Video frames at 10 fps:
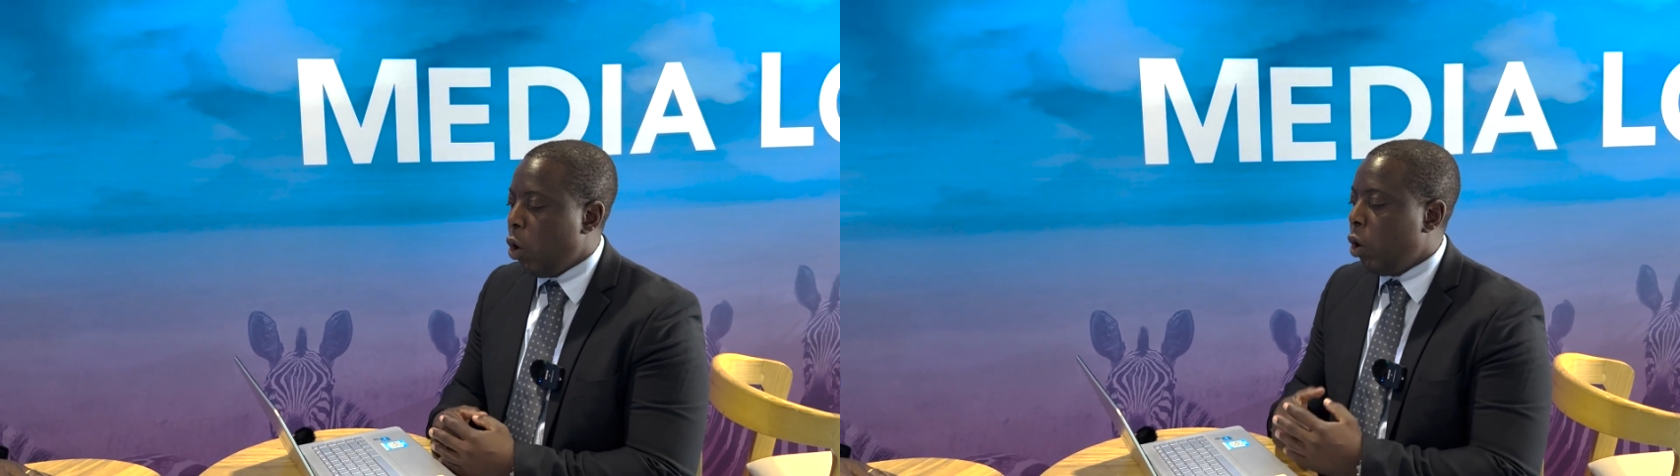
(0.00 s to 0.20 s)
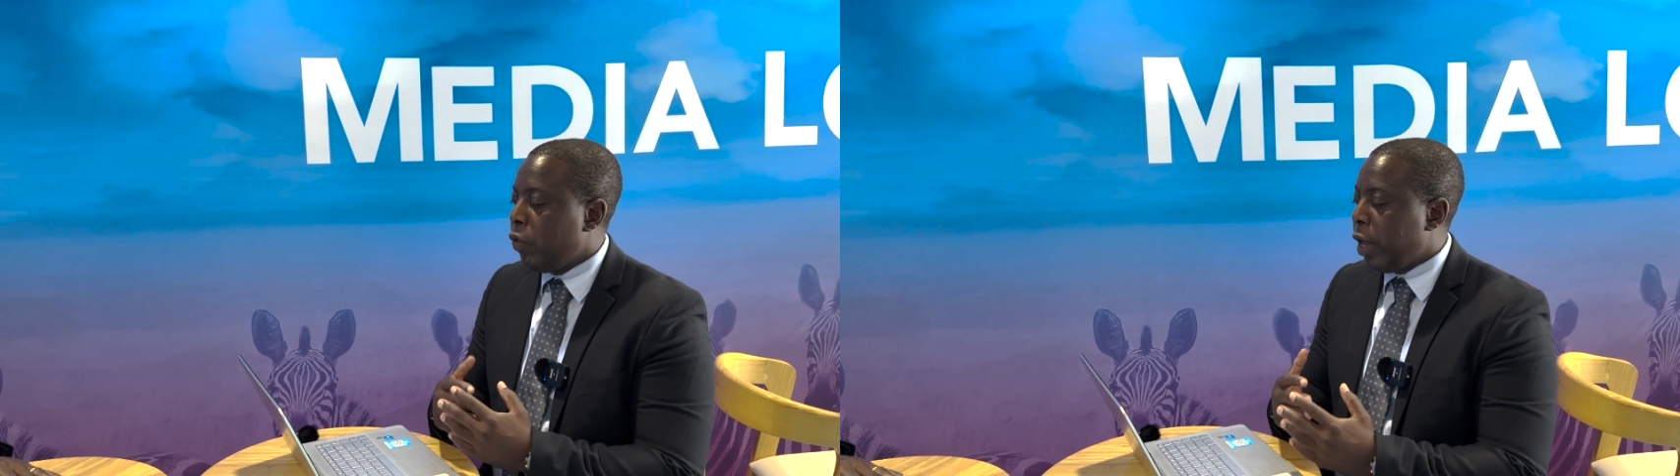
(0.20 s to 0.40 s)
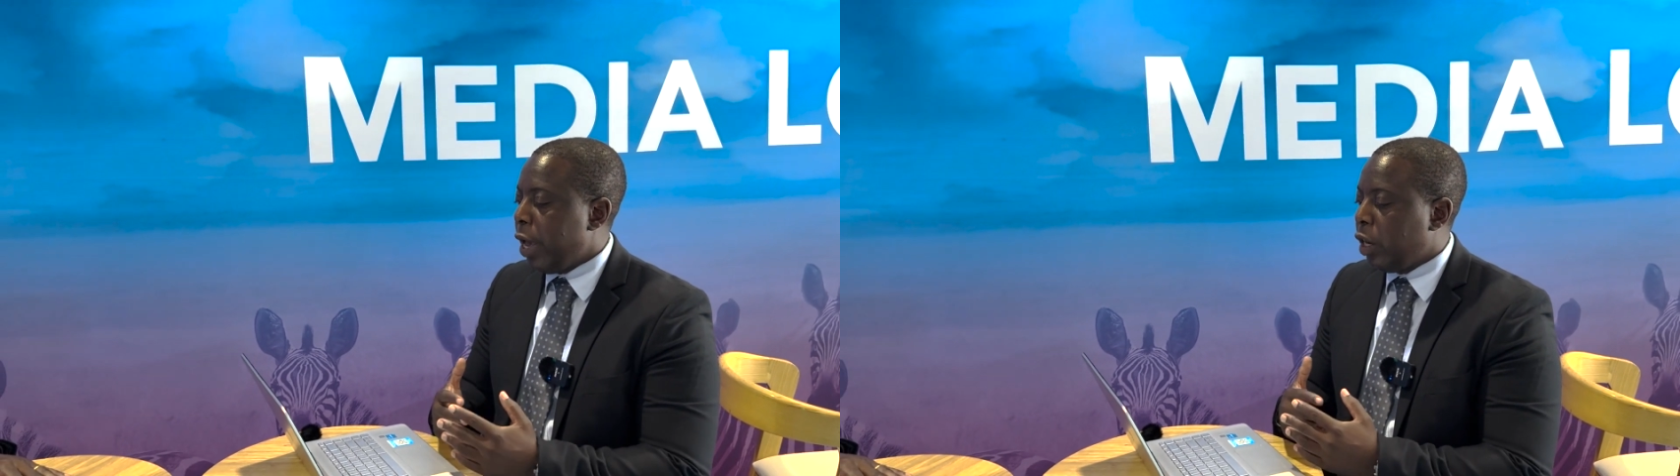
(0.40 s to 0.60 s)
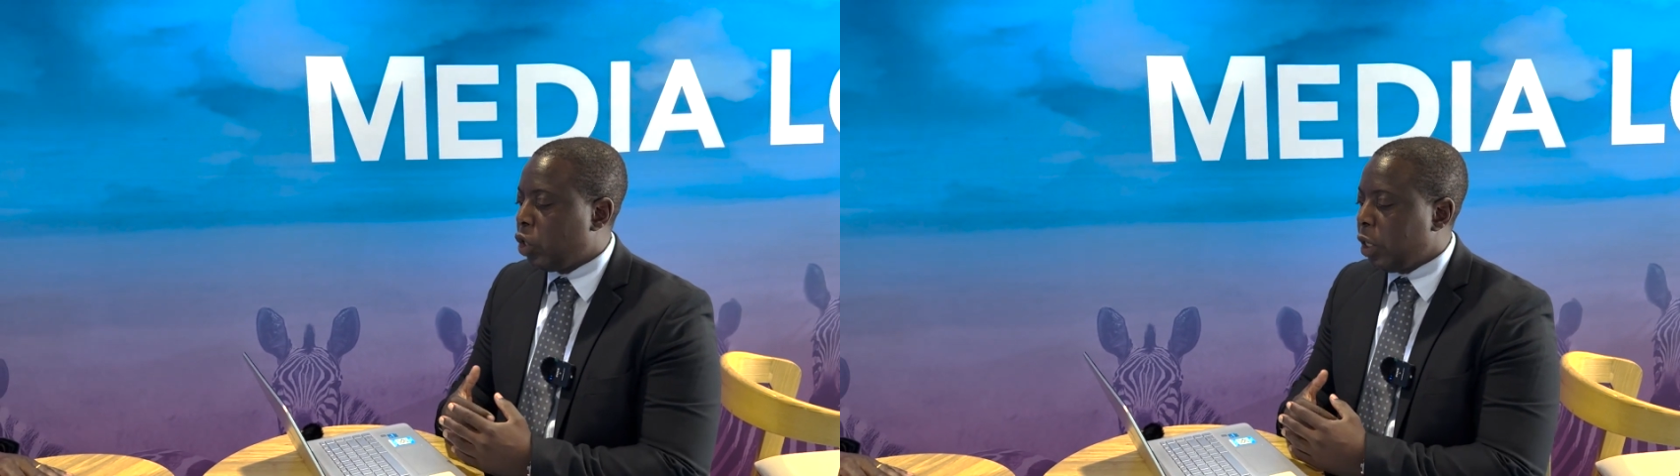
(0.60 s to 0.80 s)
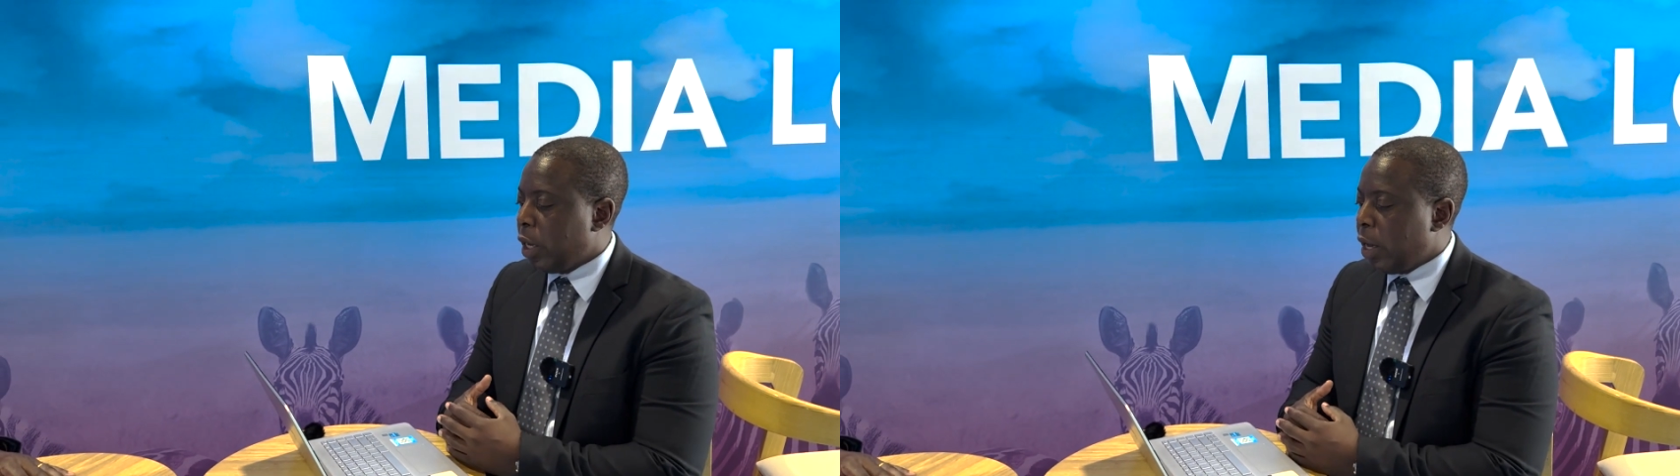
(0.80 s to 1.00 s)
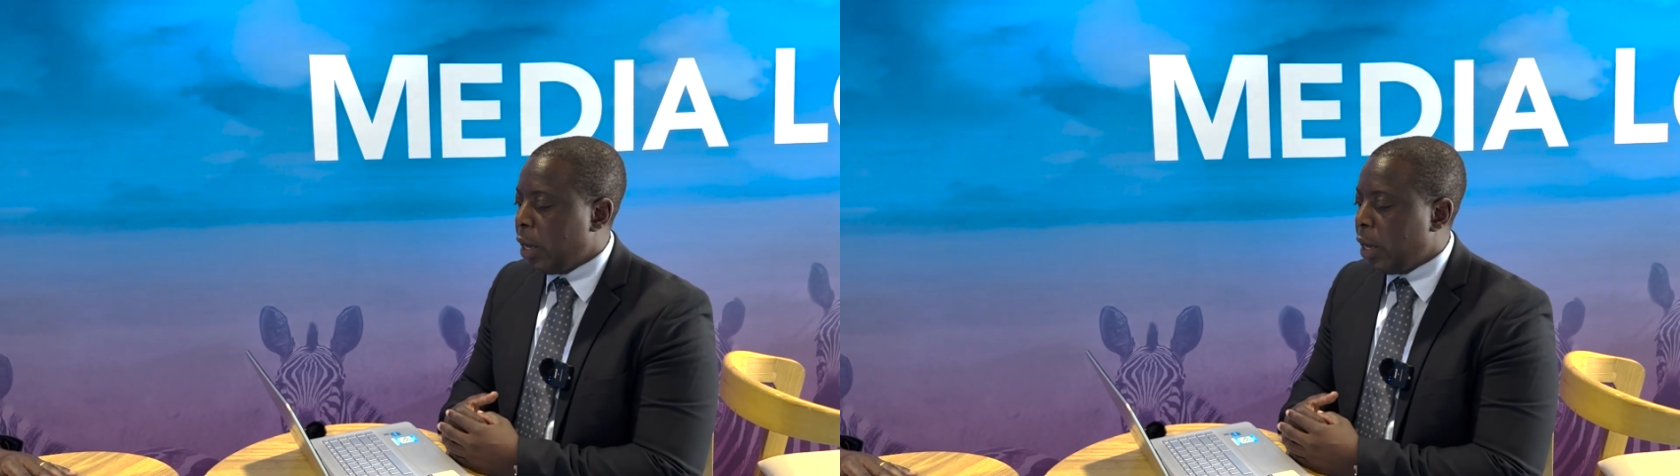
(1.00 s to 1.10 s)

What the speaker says: on the energy